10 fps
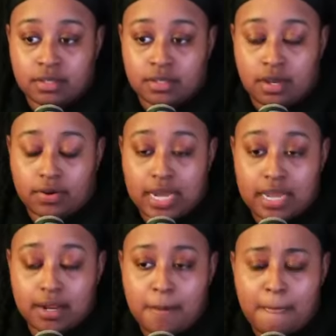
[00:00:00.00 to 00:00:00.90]

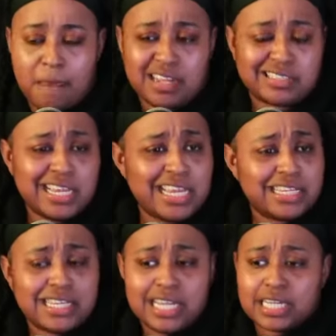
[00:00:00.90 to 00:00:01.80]
Okay? Then the
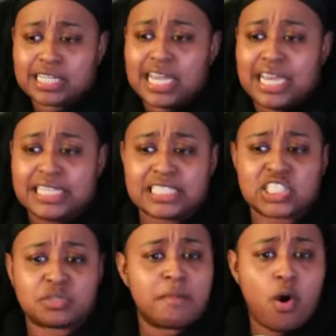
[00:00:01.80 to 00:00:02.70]
nigga can't
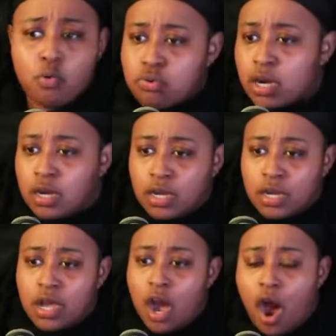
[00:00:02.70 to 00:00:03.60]
smoke.
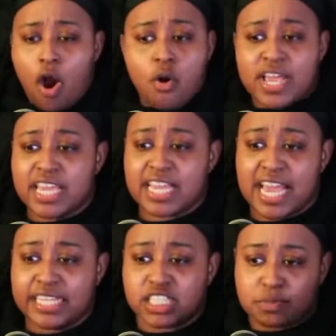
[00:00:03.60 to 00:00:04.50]
Oh, he
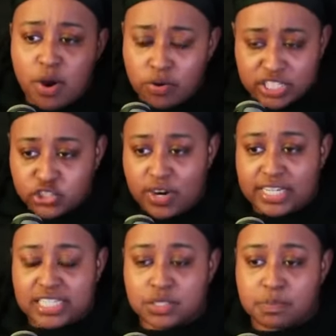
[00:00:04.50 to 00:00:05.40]
can't smoke and drink
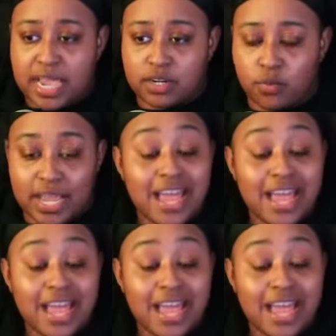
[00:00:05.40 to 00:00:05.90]
this pain away.